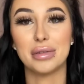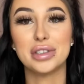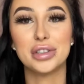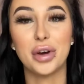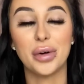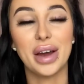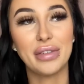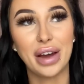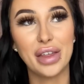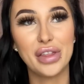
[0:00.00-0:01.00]
So if
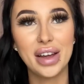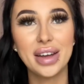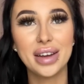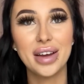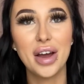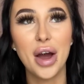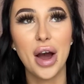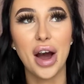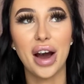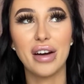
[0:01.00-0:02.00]
I think
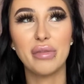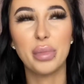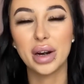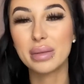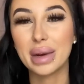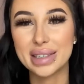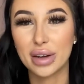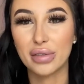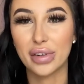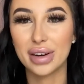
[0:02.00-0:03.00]
of putting
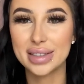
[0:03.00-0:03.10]
myself first,